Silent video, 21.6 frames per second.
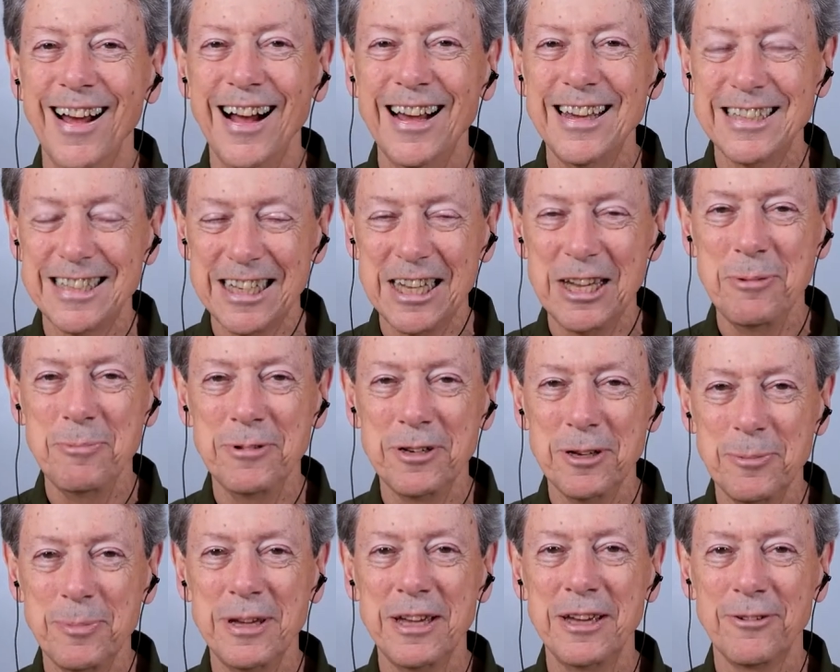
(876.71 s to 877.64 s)
I seem
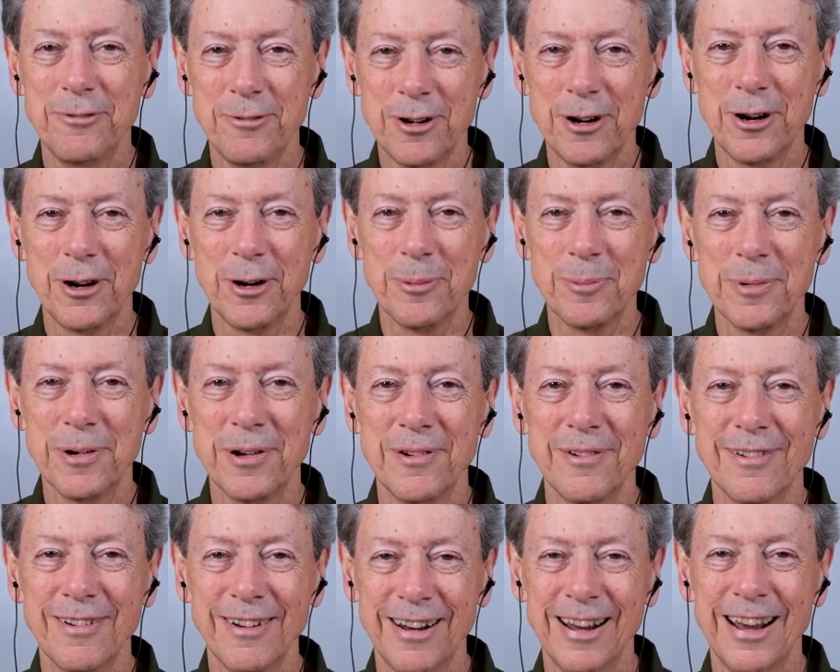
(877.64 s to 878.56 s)
to be a verb,
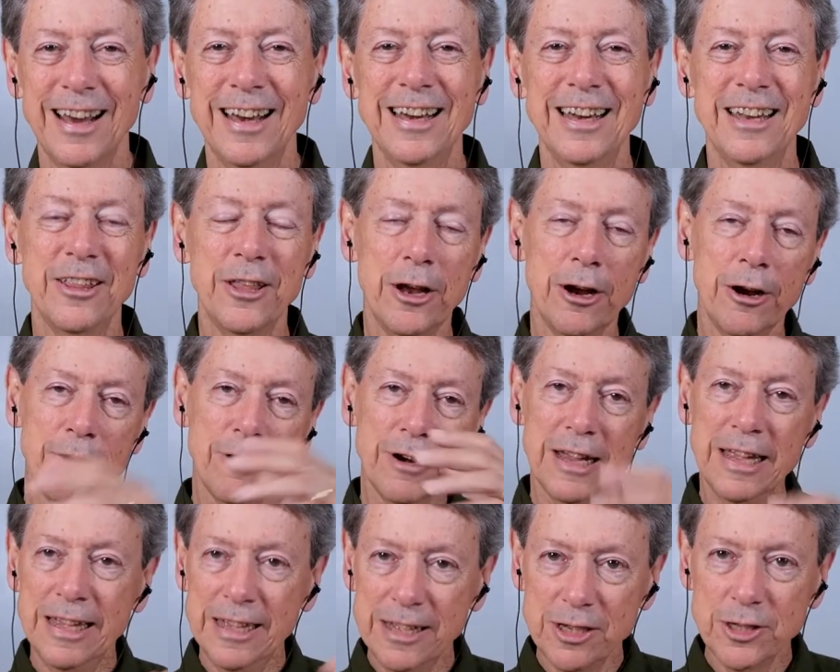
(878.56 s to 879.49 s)
right? There
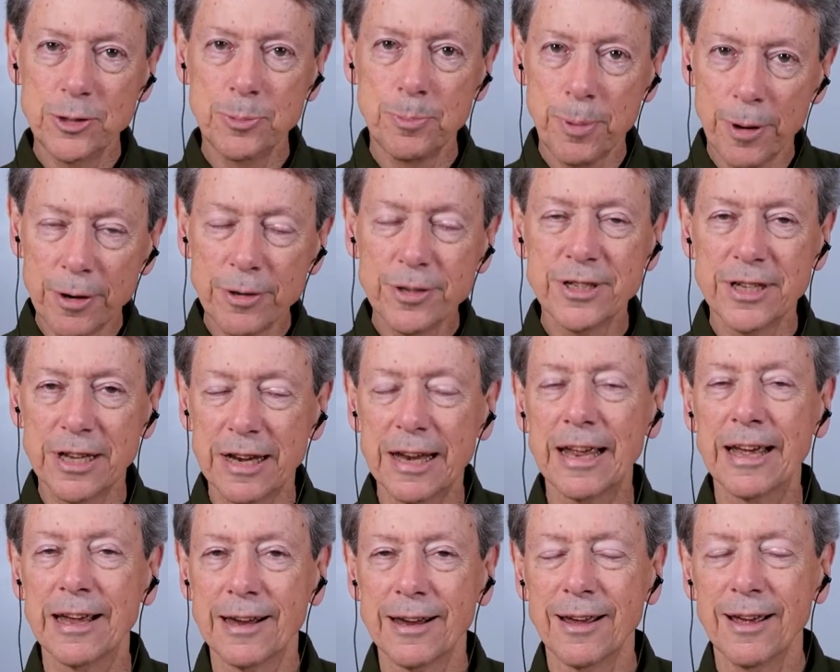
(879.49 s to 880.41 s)
is
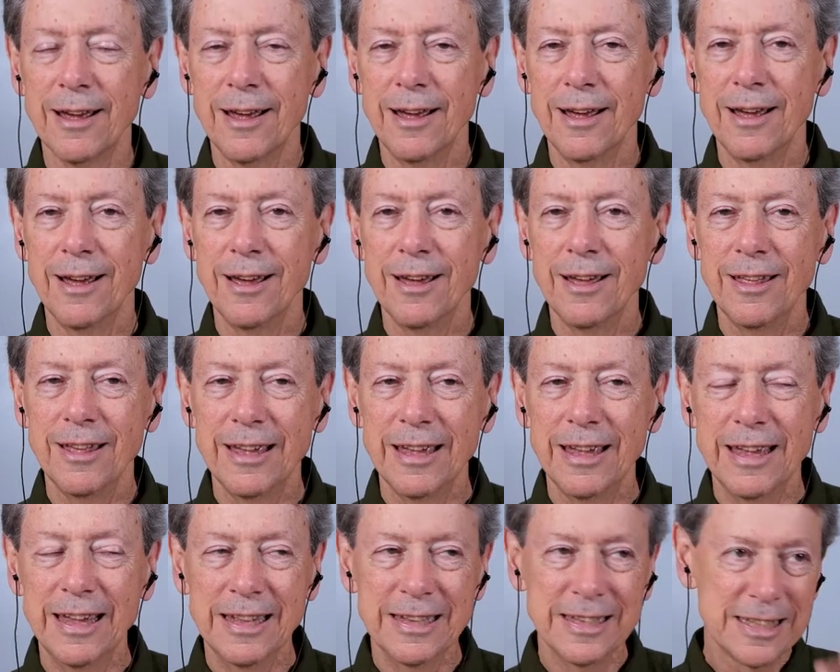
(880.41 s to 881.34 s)
personing
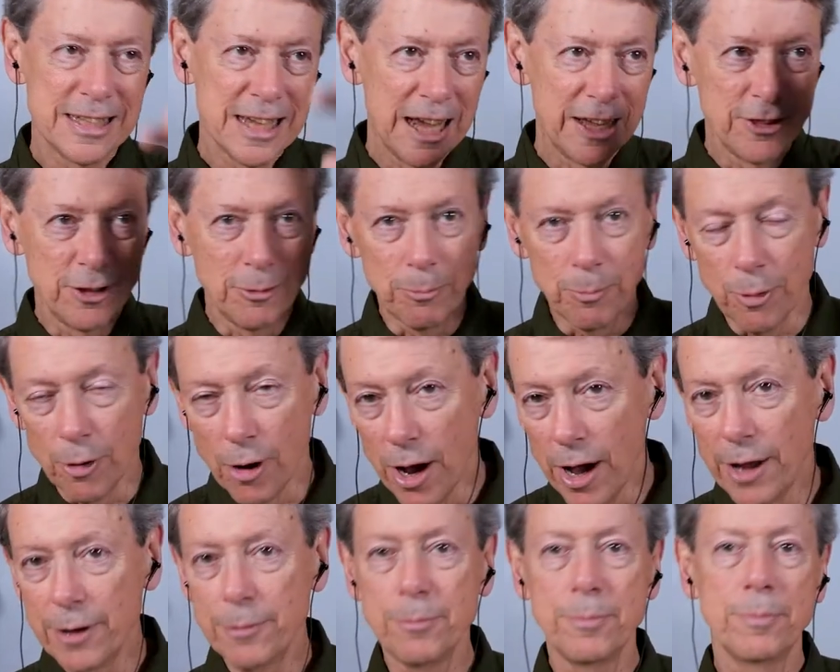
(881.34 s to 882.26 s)
inside the
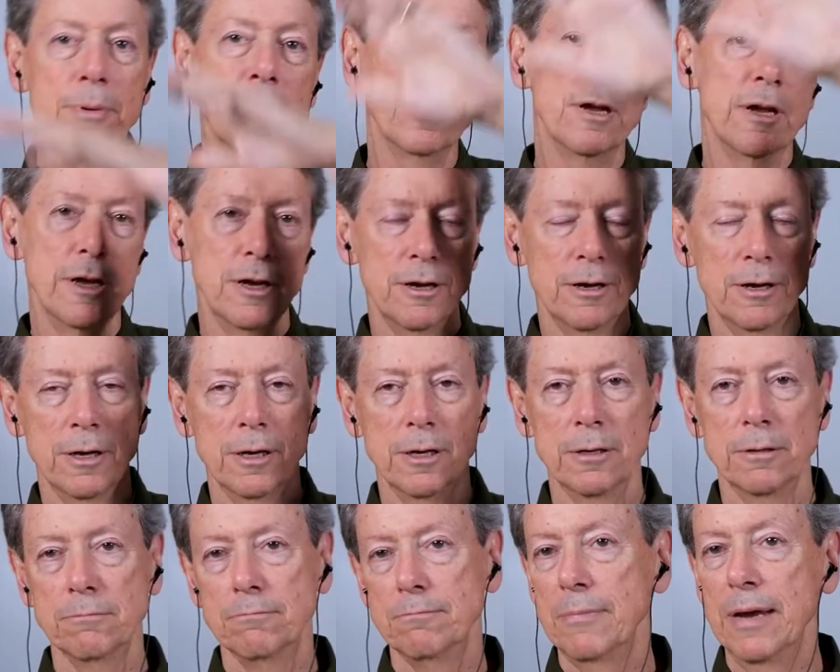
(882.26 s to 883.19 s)
broad
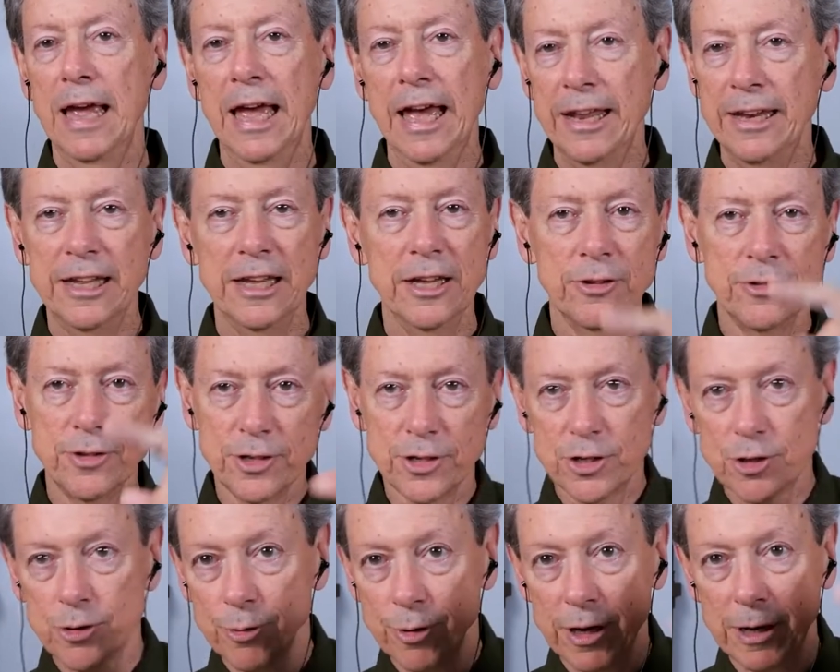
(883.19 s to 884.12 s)
eddy in the
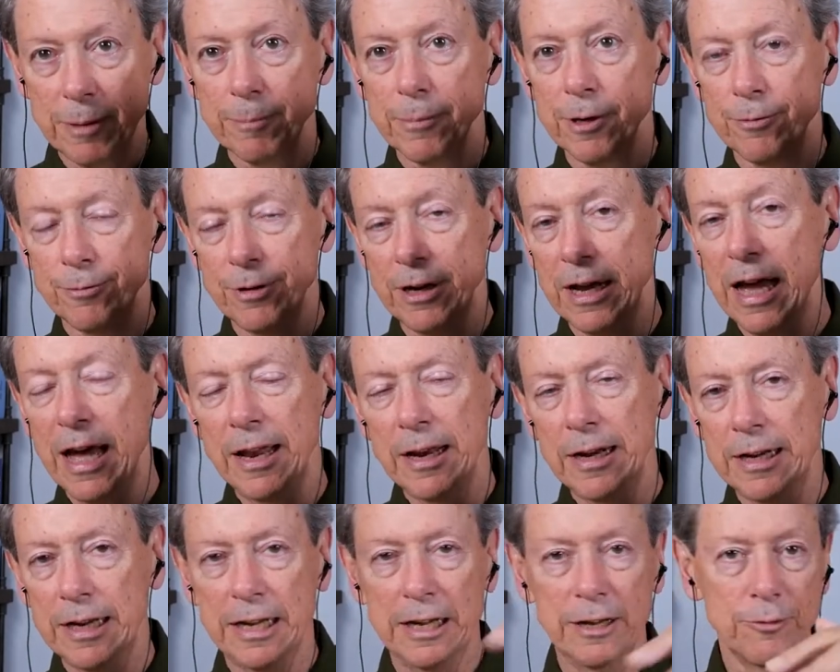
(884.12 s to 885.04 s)
stream of
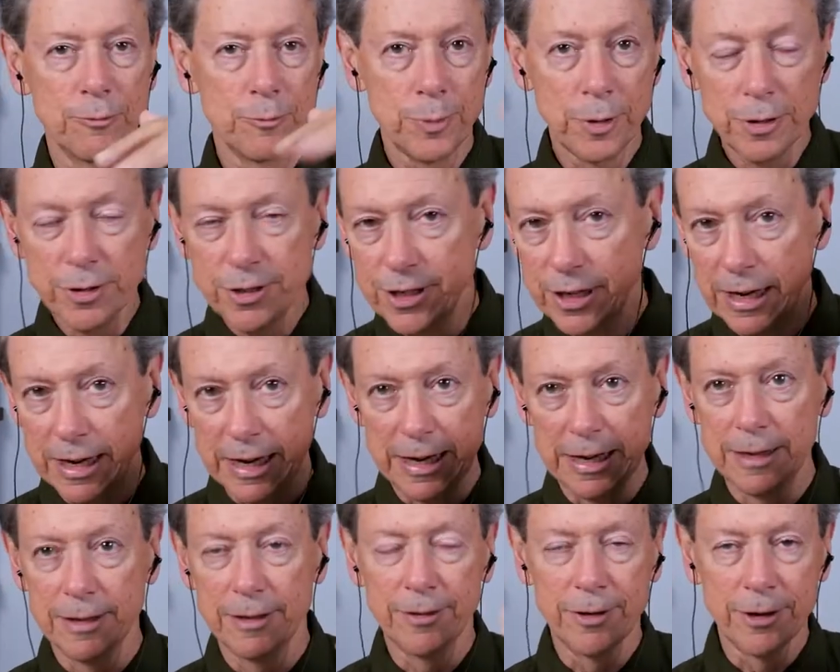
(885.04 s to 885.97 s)
reality, of
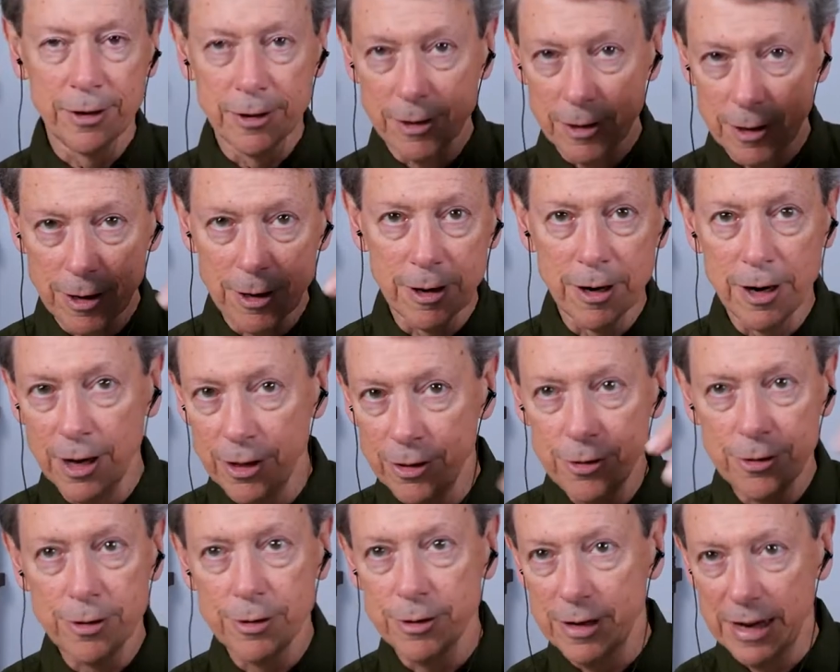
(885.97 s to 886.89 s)
personing. There are
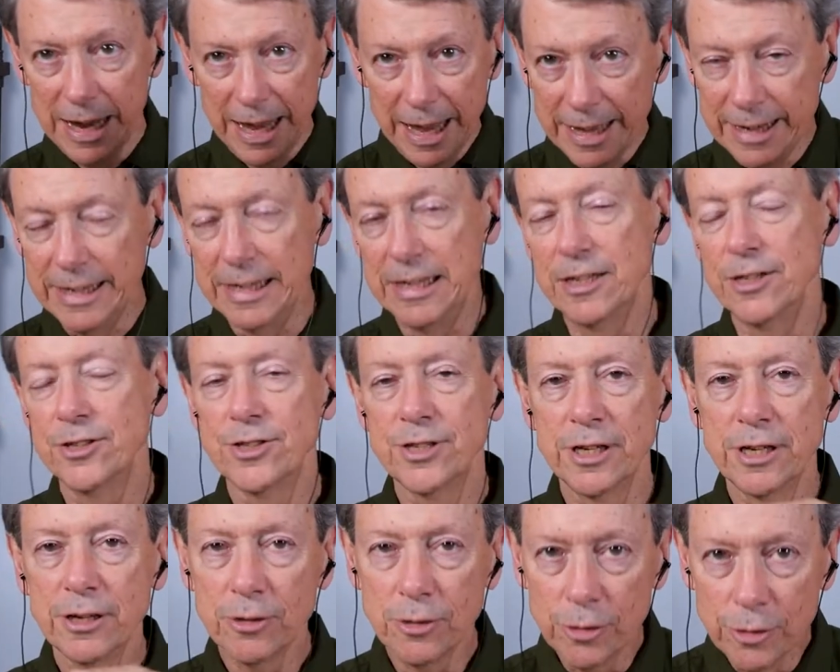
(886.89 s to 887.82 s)
other eddies,
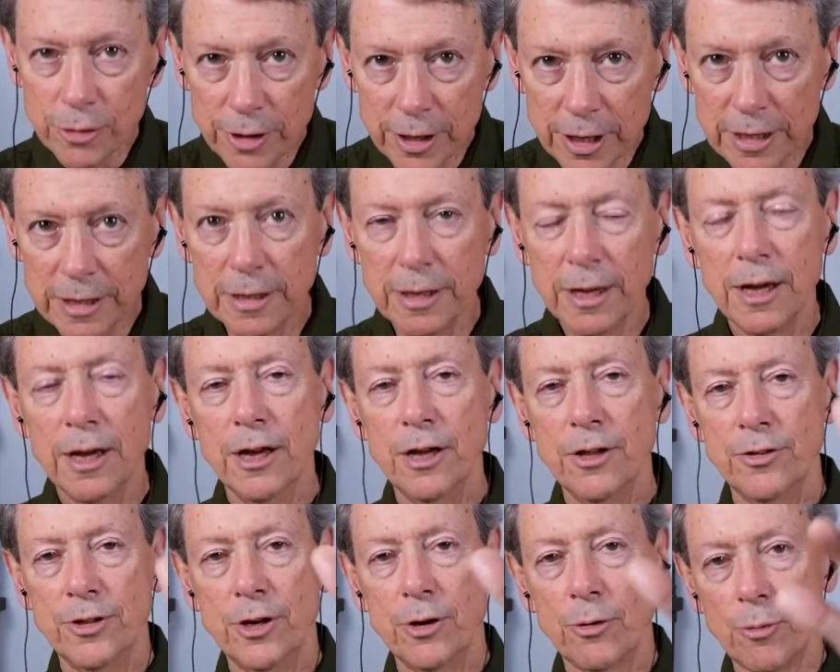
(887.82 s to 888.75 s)
including
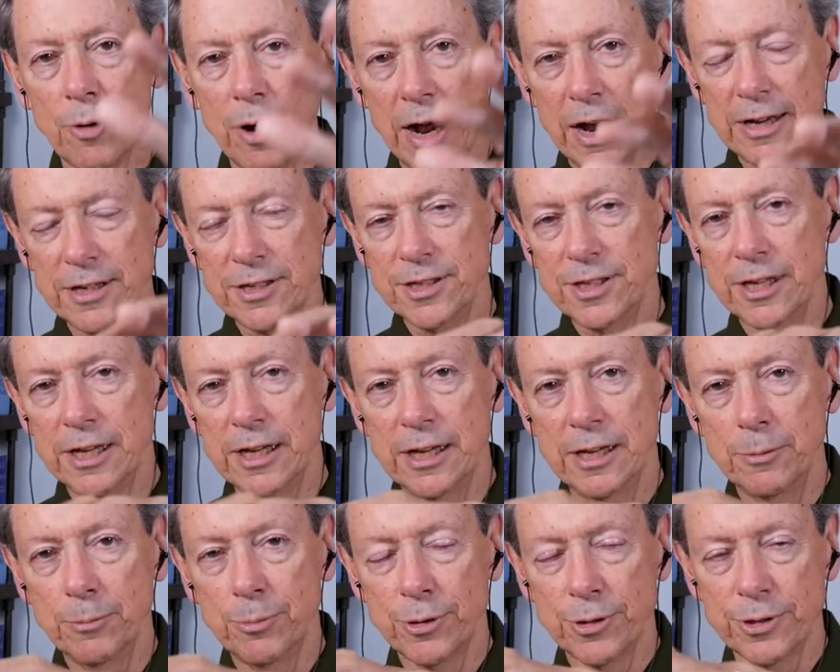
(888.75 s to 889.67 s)
the
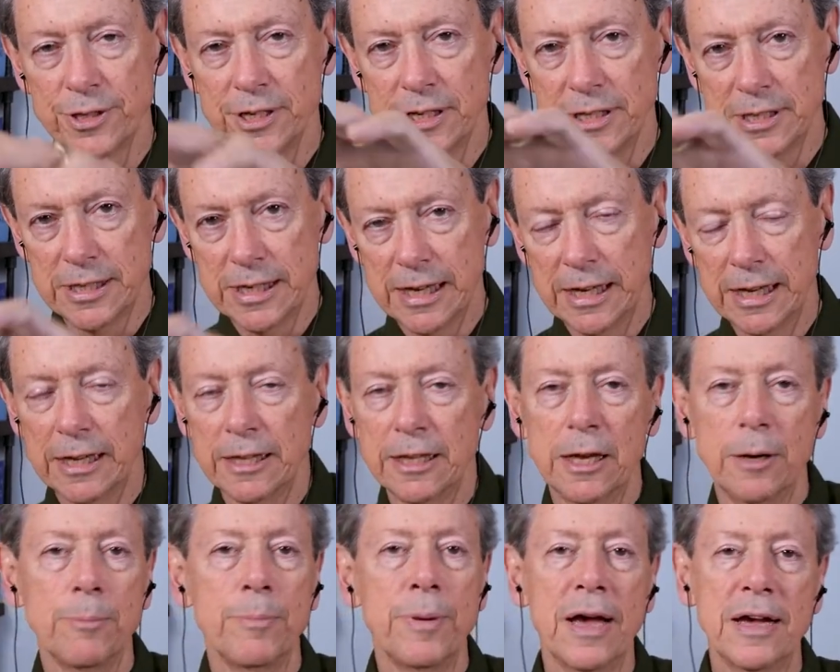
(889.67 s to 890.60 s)
arising, persisting, and
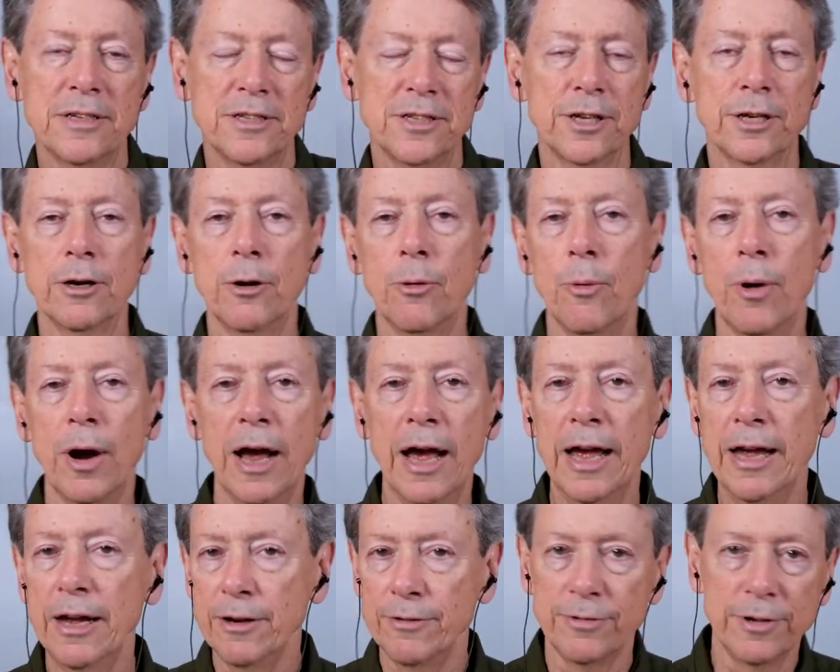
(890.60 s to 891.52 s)
then passing
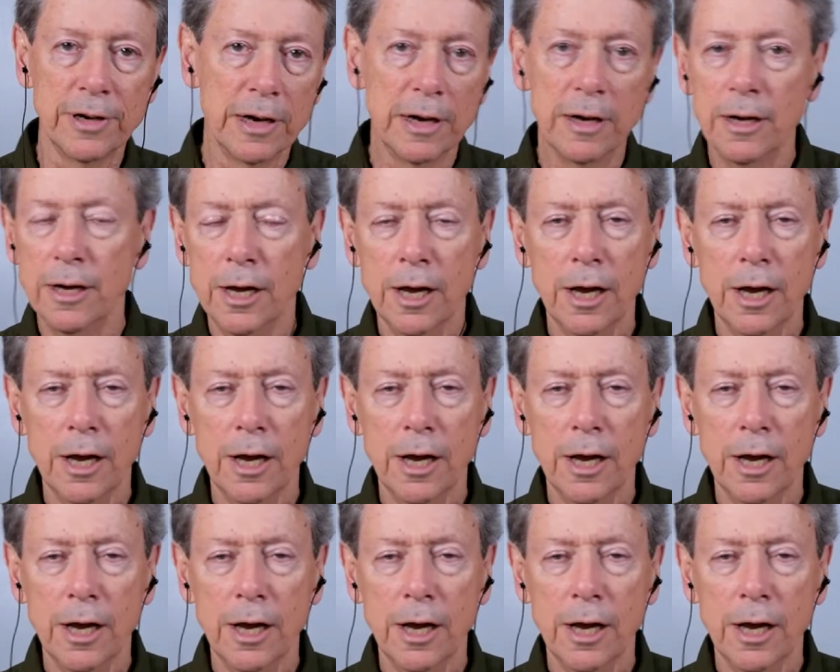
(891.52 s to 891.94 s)
away of a